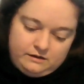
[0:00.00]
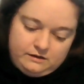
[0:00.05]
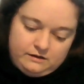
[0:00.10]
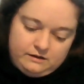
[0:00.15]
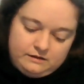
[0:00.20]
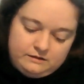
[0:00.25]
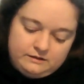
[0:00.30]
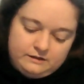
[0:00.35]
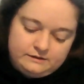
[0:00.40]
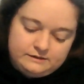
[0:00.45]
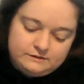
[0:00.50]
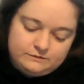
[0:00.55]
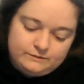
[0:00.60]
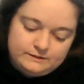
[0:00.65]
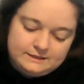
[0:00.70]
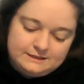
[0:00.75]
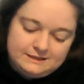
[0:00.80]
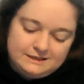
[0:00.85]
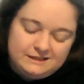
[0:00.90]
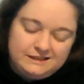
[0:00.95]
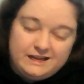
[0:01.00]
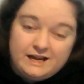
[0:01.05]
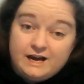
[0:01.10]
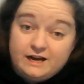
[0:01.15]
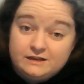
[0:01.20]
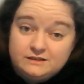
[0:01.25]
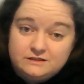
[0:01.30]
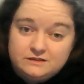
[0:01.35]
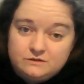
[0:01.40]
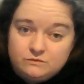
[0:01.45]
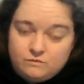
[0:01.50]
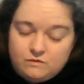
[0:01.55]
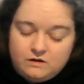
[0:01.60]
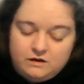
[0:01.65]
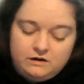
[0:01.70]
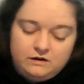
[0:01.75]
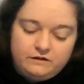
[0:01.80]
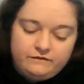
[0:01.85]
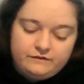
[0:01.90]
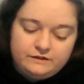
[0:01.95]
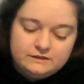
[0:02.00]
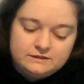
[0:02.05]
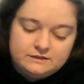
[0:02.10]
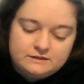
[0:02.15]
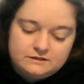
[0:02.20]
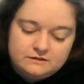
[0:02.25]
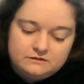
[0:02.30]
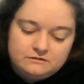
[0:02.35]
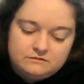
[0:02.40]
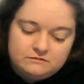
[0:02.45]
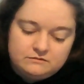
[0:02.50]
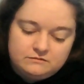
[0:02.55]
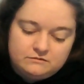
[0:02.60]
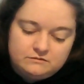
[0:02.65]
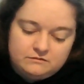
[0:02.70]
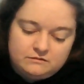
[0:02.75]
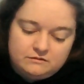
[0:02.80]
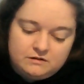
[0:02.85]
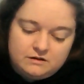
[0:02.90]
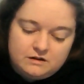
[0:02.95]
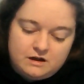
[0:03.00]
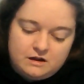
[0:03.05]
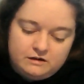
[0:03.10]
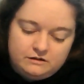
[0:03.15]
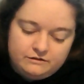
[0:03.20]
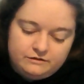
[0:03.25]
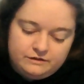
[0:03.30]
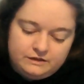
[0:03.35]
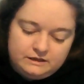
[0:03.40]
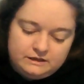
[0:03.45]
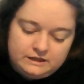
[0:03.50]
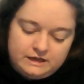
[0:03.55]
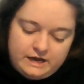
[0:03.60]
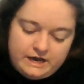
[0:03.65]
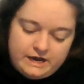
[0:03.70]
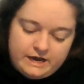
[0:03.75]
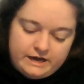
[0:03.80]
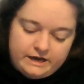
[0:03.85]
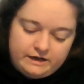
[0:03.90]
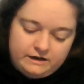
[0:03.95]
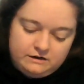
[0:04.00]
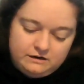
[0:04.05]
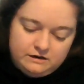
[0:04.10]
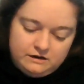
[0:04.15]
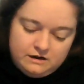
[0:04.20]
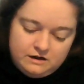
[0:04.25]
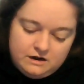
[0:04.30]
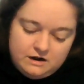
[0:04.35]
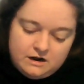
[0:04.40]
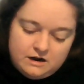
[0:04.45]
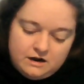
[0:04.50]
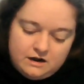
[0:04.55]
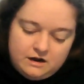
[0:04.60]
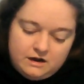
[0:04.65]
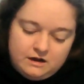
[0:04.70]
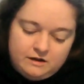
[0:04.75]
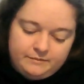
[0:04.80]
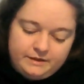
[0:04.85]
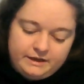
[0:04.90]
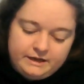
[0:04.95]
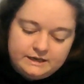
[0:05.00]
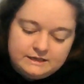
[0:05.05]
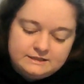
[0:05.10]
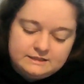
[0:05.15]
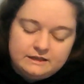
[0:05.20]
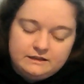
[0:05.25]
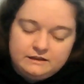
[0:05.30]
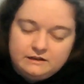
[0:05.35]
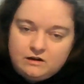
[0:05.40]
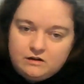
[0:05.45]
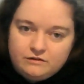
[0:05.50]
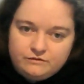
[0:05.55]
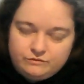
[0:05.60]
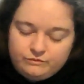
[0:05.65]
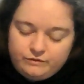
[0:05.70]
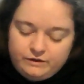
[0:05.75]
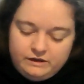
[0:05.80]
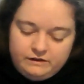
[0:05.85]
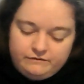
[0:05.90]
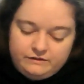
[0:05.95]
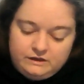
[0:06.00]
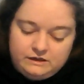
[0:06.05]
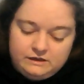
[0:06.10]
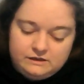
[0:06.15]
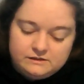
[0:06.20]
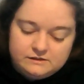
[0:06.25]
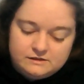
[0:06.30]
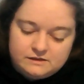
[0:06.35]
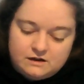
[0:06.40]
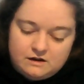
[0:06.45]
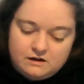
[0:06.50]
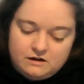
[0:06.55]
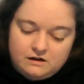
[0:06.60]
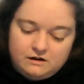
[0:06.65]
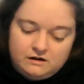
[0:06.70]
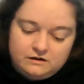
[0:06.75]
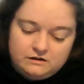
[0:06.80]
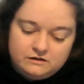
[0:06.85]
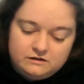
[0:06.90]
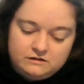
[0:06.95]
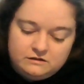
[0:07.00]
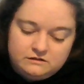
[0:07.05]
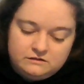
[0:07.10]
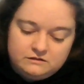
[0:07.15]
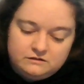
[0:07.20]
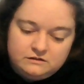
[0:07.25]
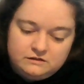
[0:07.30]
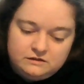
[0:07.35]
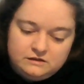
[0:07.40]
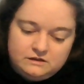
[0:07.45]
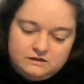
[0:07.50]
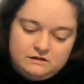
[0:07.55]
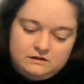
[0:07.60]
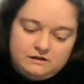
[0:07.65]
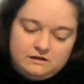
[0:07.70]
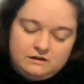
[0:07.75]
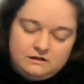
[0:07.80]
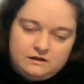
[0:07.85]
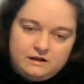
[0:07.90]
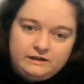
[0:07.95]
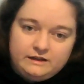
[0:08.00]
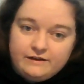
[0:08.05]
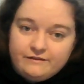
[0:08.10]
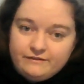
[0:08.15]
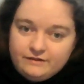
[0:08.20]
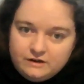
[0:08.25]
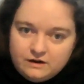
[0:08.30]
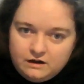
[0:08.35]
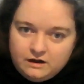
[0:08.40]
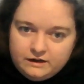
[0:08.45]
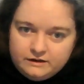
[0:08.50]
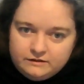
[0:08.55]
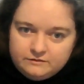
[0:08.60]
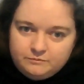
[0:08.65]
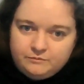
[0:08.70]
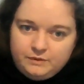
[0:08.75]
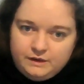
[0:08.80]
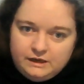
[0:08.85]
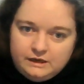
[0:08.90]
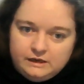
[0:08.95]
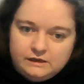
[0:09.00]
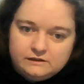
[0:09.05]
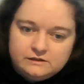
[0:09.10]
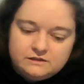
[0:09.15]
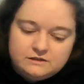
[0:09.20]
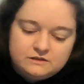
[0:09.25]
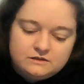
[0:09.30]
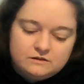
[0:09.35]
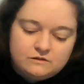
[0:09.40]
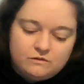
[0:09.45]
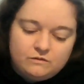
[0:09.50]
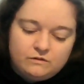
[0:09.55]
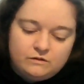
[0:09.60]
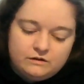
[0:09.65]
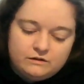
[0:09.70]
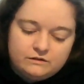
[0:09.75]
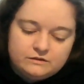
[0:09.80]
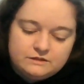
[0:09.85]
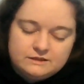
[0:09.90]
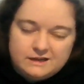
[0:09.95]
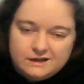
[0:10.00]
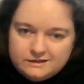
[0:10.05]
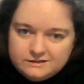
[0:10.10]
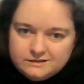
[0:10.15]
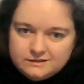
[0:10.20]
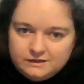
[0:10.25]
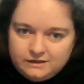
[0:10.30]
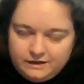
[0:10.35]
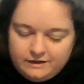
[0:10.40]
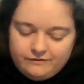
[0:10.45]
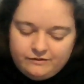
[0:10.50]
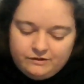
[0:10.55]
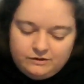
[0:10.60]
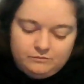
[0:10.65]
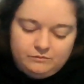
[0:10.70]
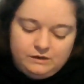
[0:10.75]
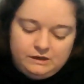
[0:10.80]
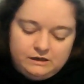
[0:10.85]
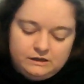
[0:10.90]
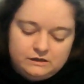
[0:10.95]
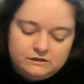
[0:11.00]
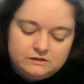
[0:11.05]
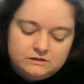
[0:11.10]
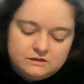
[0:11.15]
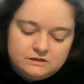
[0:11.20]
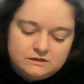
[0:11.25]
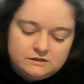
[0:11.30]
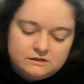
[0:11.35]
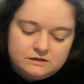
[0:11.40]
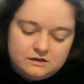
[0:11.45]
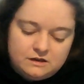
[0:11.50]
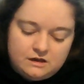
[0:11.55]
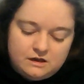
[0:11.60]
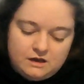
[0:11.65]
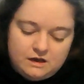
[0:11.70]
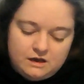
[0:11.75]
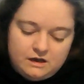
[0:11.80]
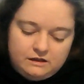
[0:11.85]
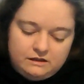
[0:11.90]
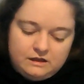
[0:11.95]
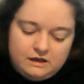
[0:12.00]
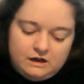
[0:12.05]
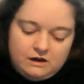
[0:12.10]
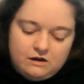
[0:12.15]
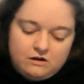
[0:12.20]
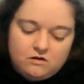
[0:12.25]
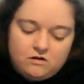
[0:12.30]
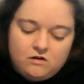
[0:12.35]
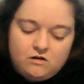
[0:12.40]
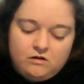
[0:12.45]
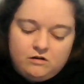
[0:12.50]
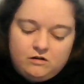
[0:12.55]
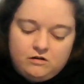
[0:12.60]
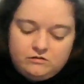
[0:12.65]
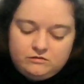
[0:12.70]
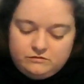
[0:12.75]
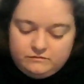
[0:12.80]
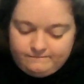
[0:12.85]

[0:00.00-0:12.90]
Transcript: this was the last one of this color that they had. Like I said, all three of these are 11-aught beads or size 11 beads. And they are all